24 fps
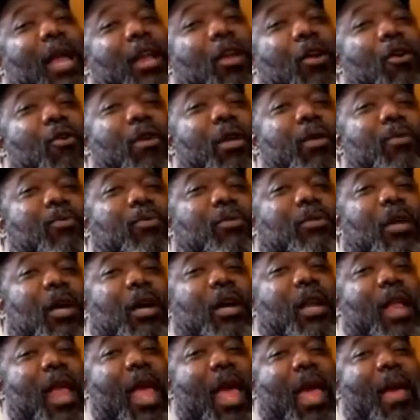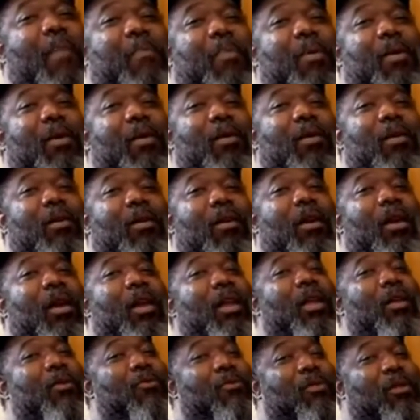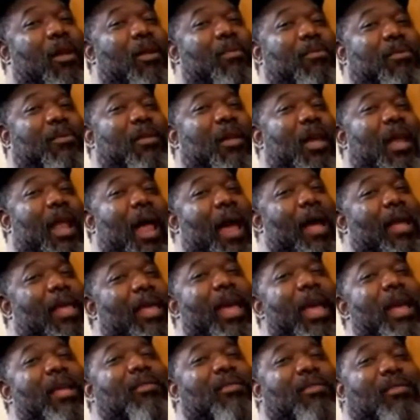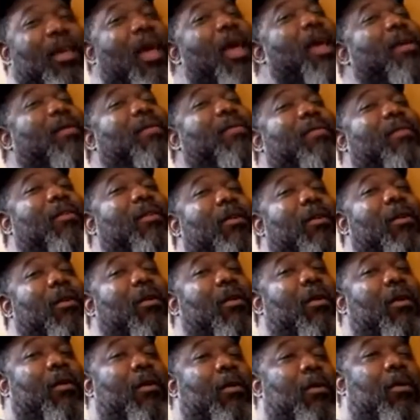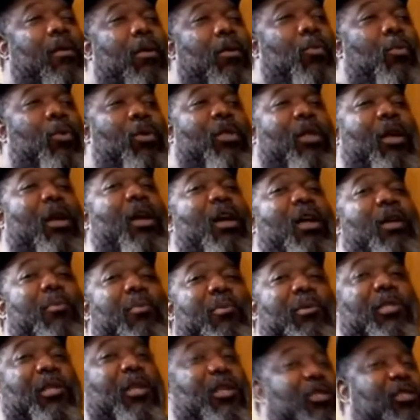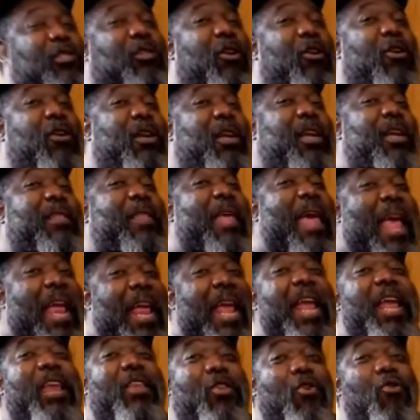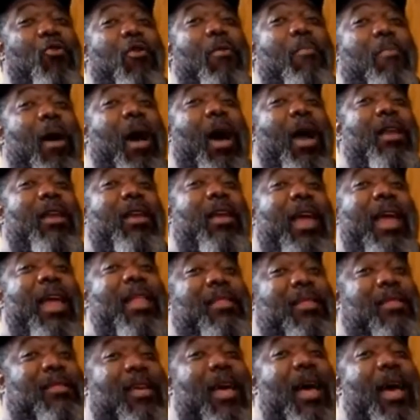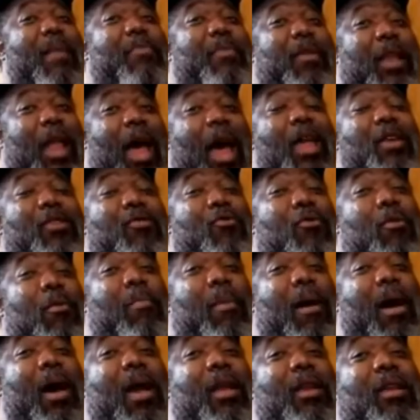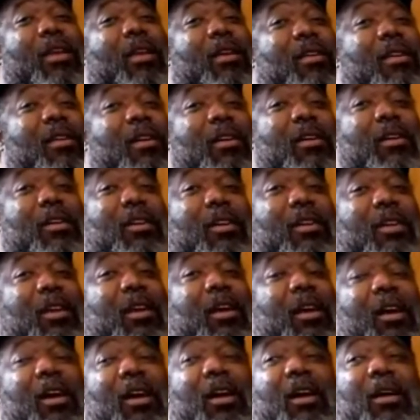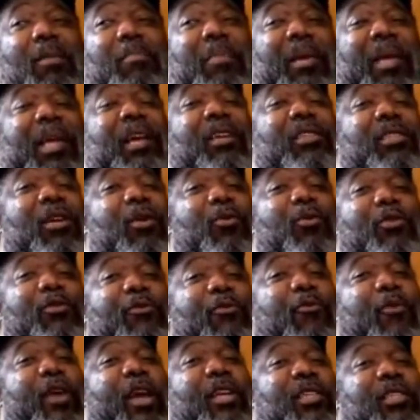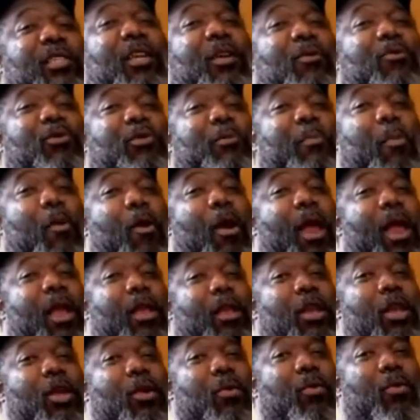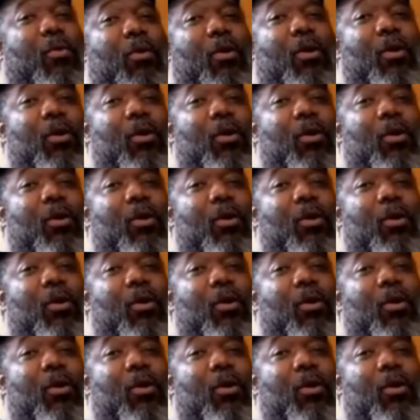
I know he was unhappy and he was upset. I can't say with a hundred percent certainty that he knew about it at the time that I knew about it, uh, because it was fresh and it was brand new.